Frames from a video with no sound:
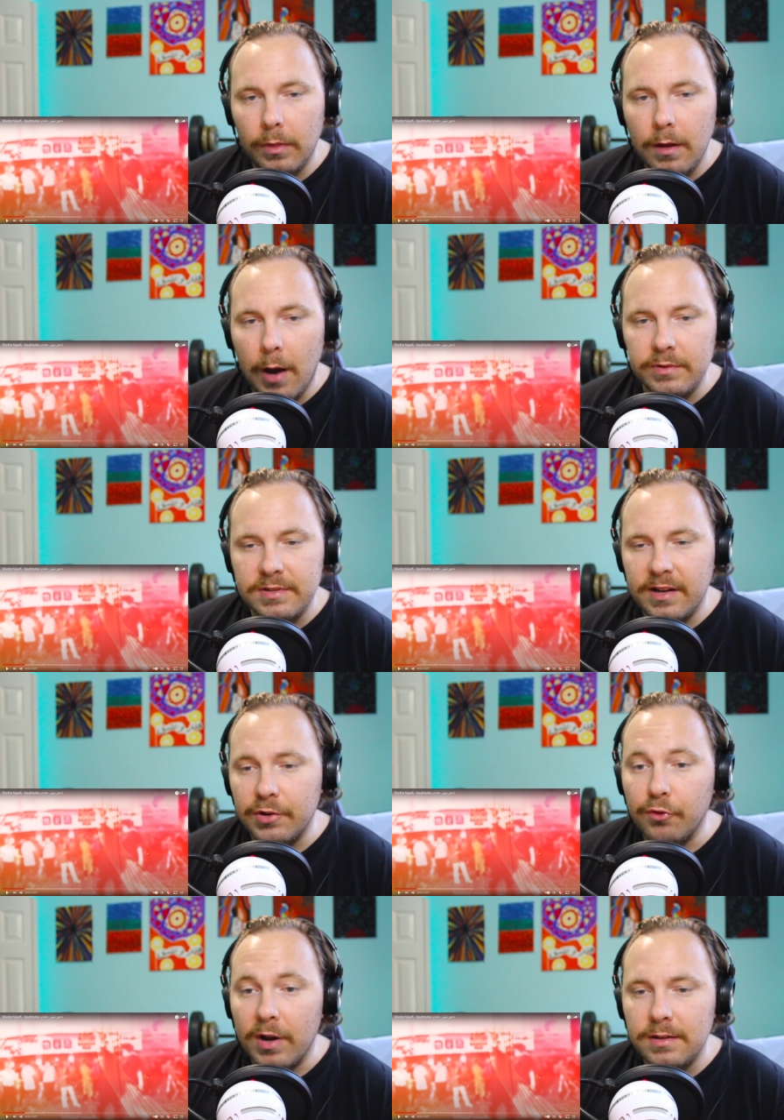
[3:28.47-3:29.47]
I wouldn't say
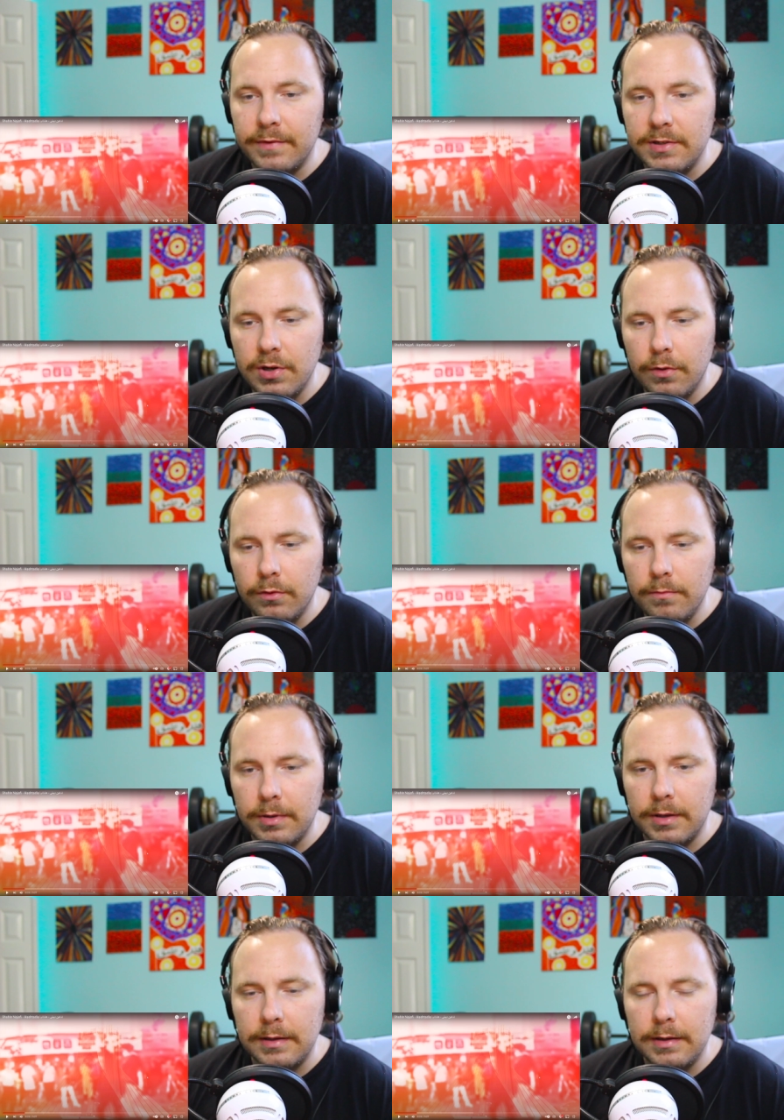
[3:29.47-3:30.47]
aggressive in tone,
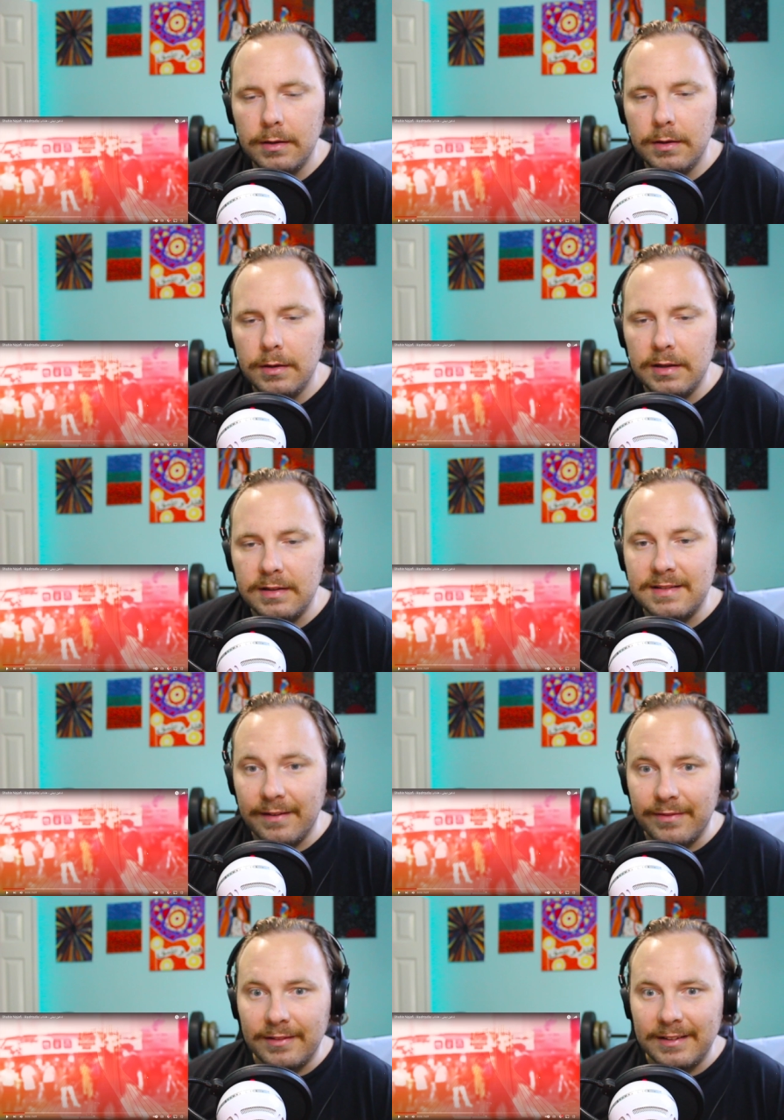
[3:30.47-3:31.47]
but it's
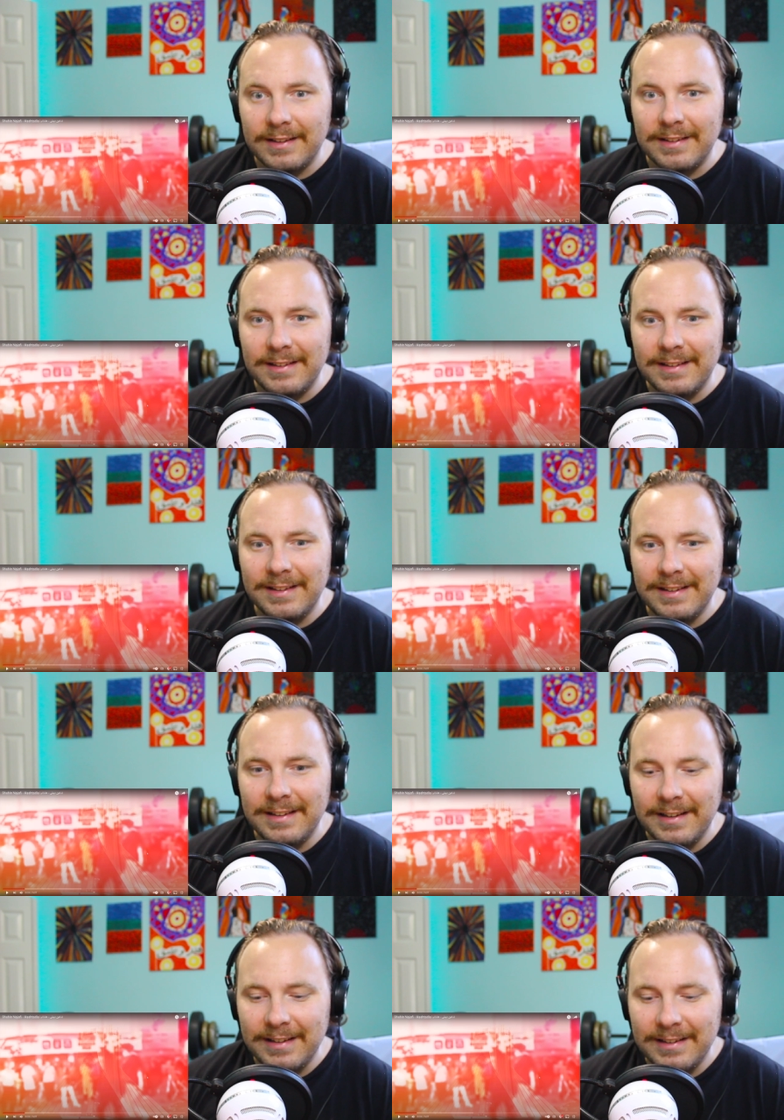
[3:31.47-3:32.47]
definitely
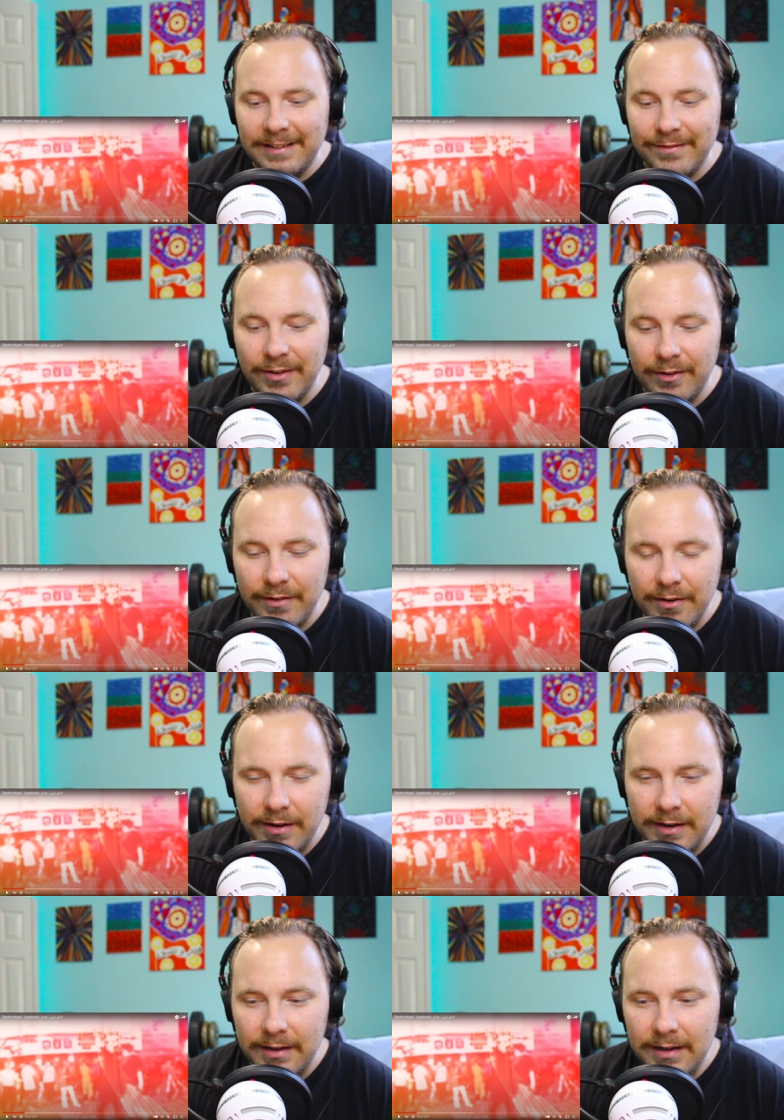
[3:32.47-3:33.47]
very,
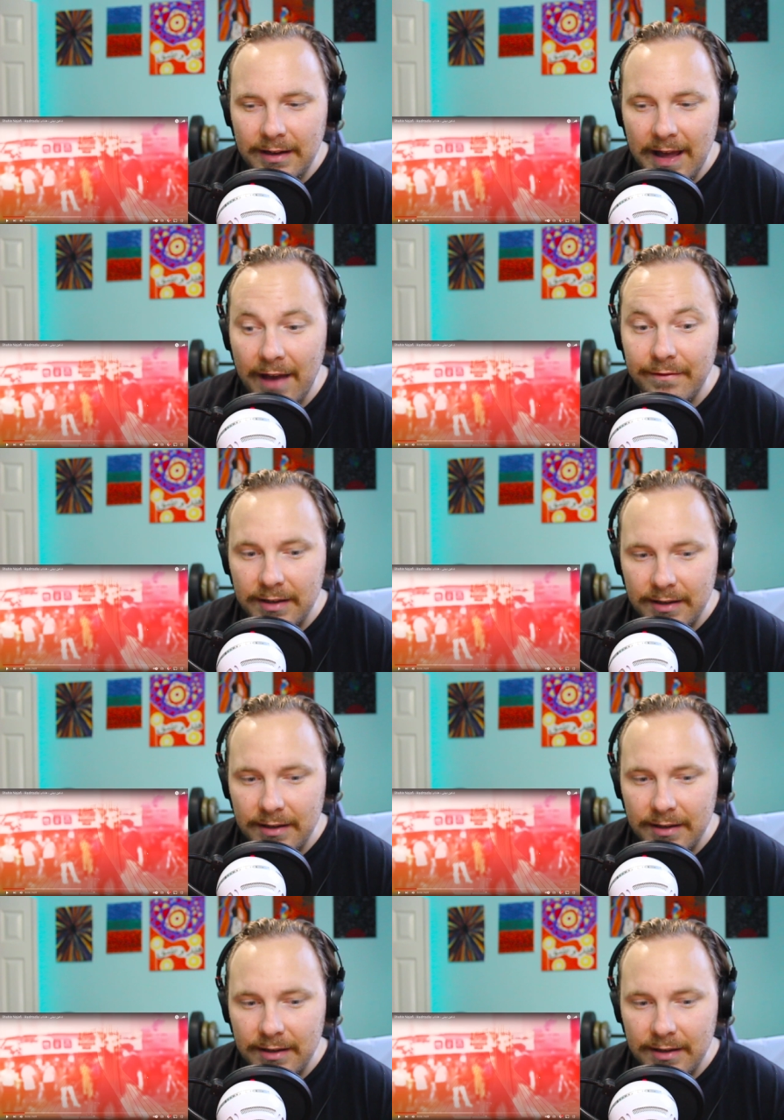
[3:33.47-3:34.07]
very heavy.